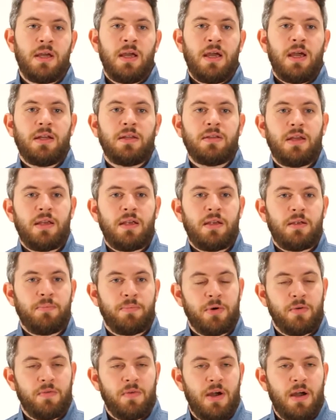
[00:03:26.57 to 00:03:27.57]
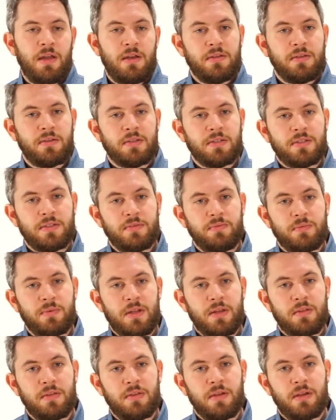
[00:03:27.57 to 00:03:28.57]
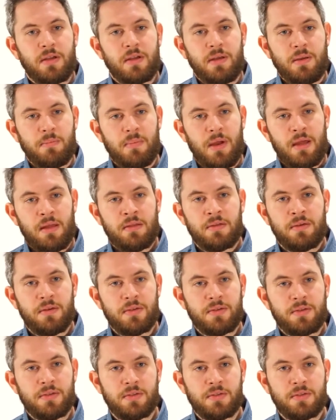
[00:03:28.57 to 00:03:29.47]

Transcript: and they provided us with a method